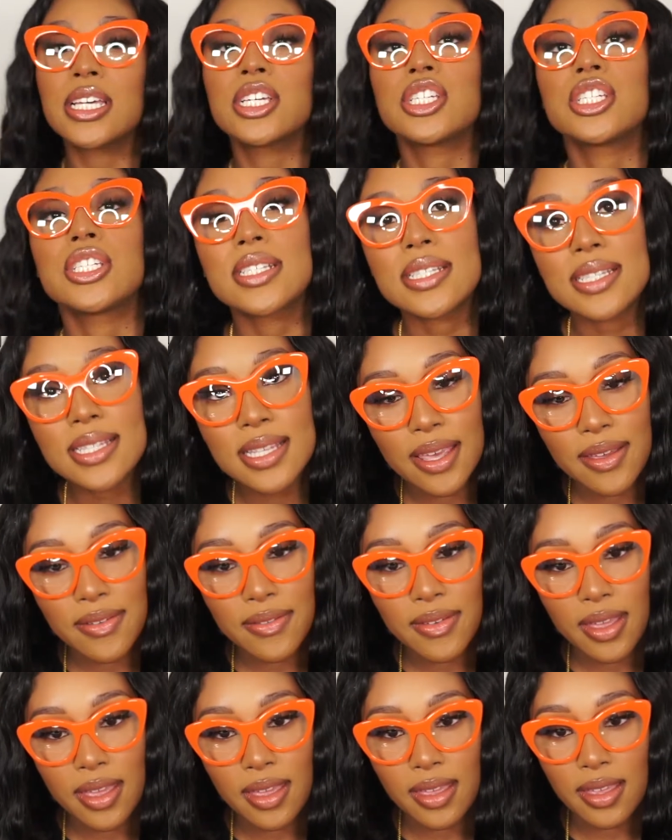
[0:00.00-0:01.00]
She's
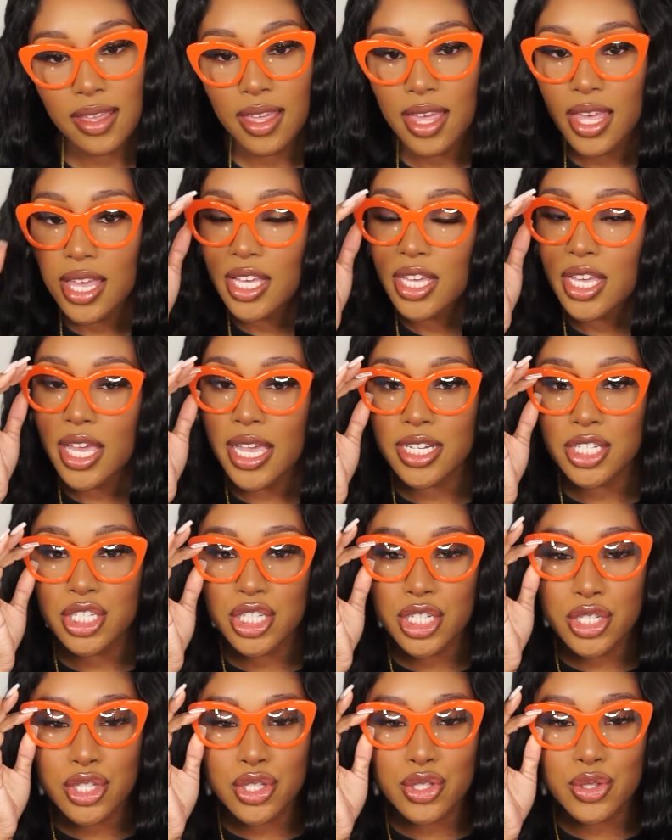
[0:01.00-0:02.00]
giving. And
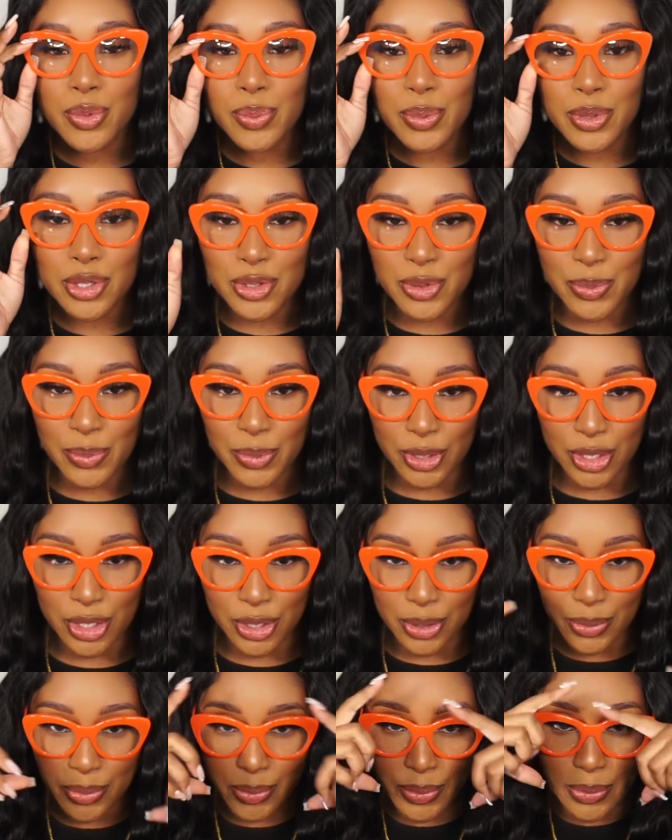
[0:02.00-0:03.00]
she's super, super
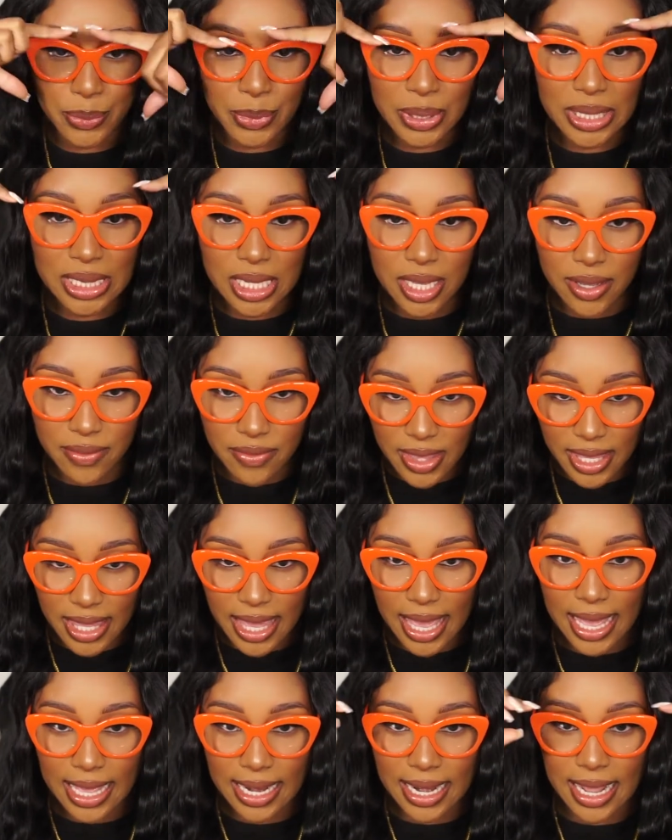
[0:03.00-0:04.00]
cute. We love the
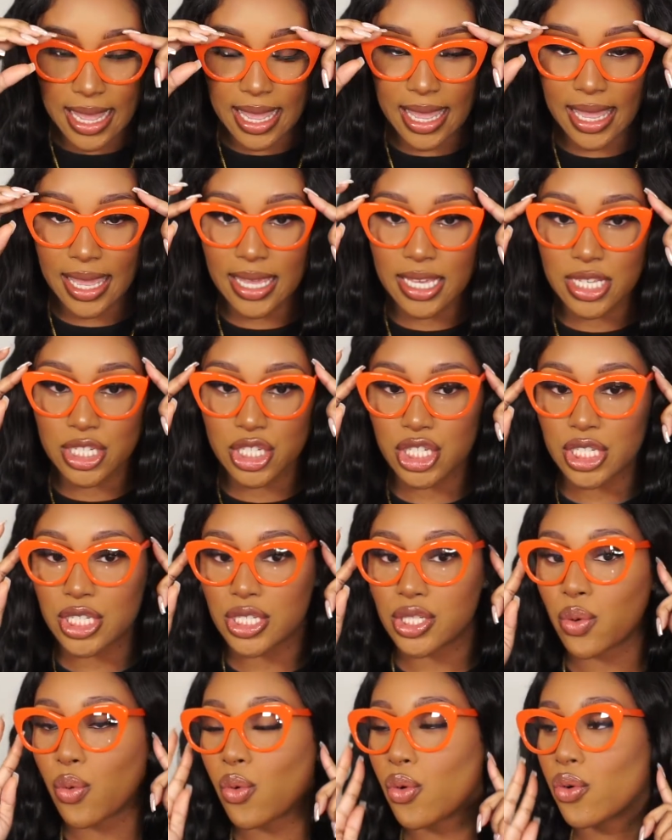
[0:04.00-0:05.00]
cat eye.
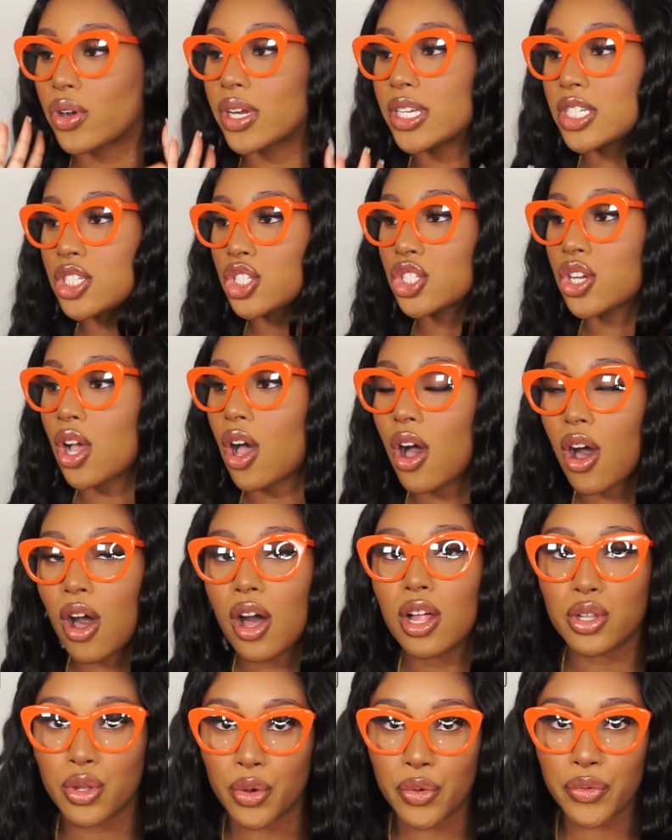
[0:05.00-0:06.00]
She's orange
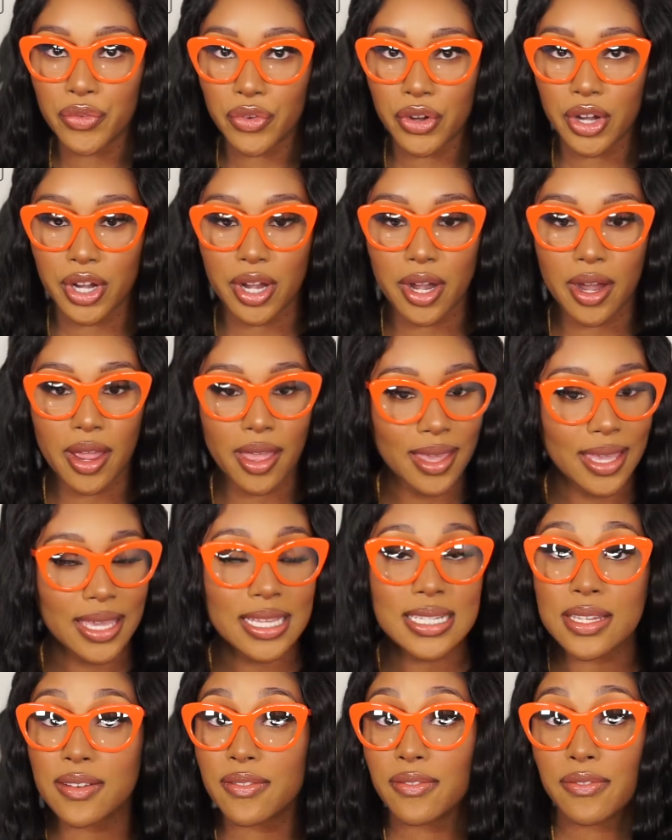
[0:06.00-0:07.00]
all over.
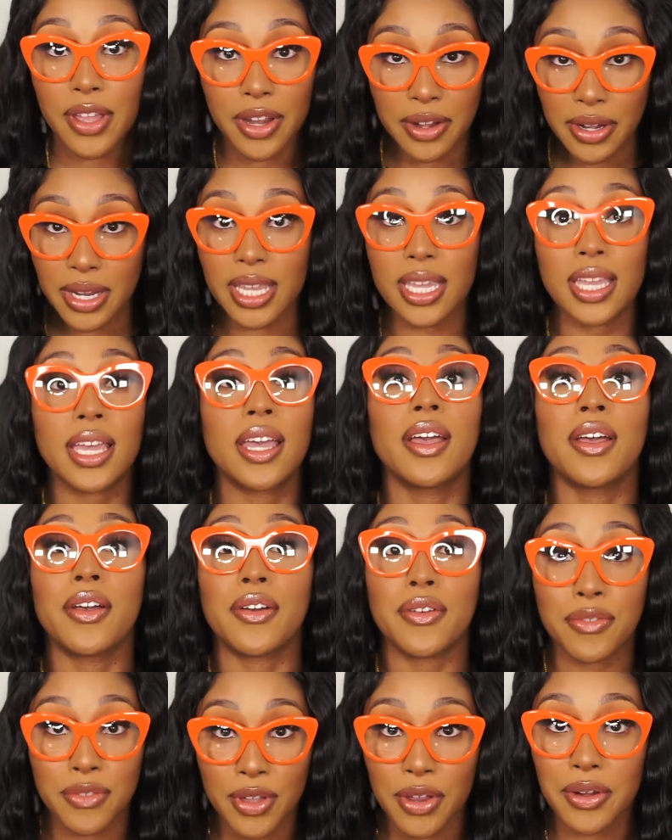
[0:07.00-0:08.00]
It's a very,
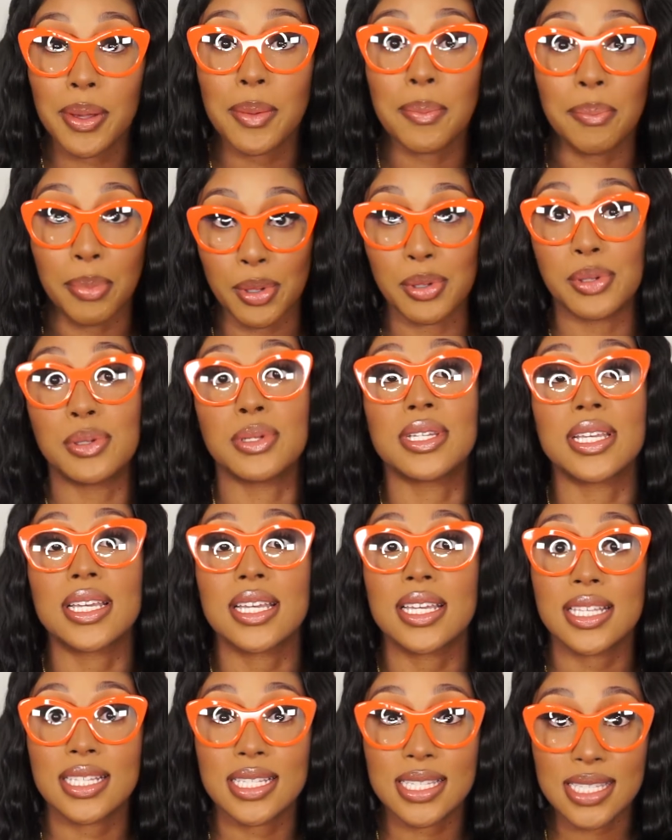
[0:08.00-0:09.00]
very bold
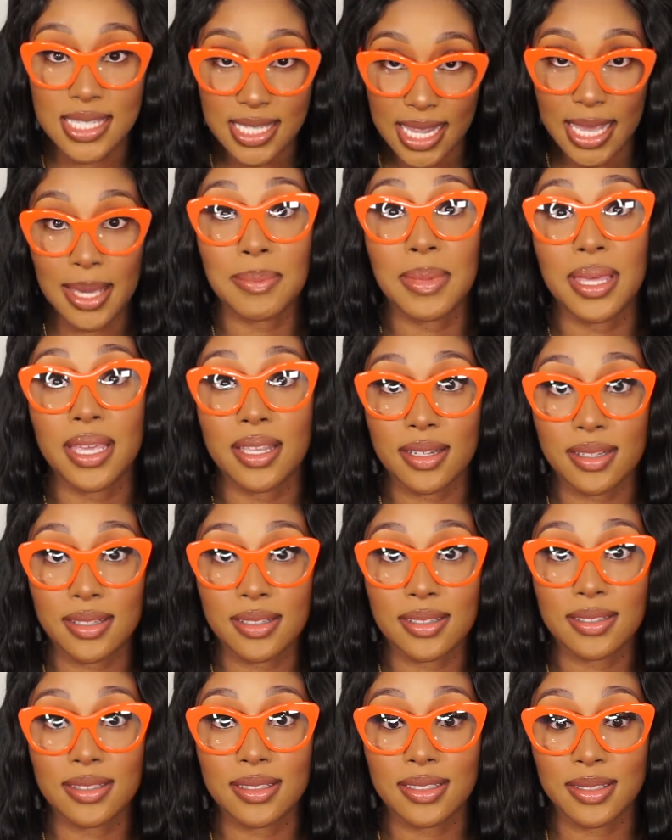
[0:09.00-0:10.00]
statement
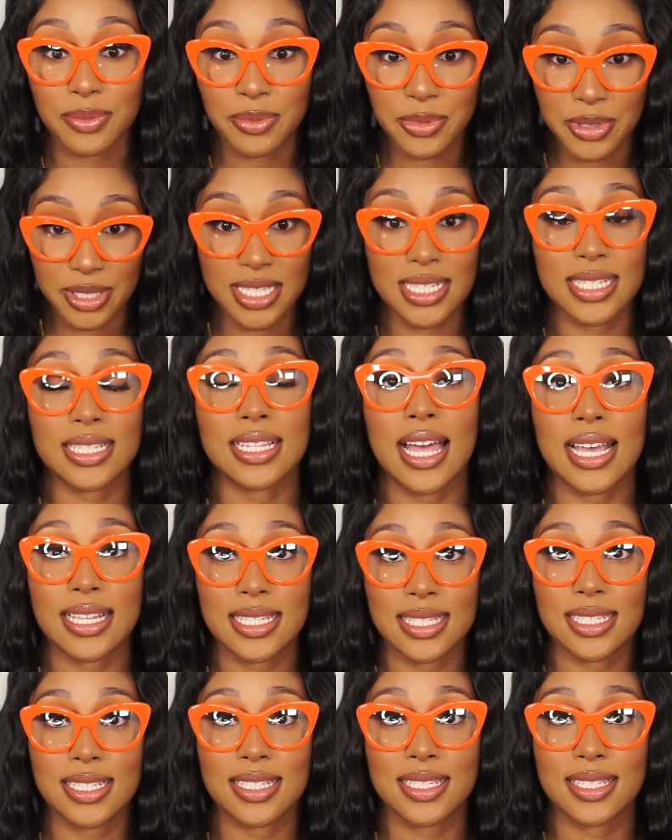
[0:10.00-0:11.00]
with these
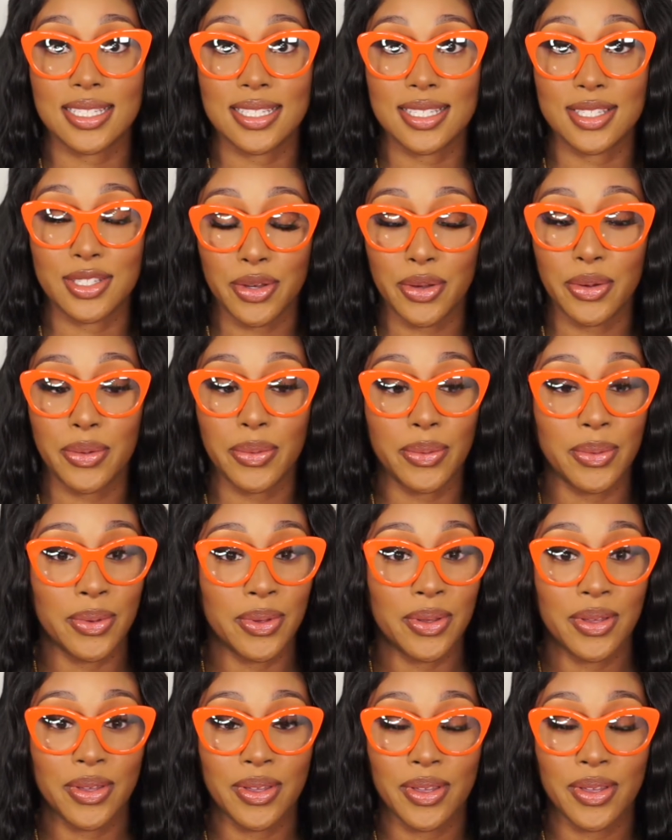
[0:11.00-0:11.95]
glasses. So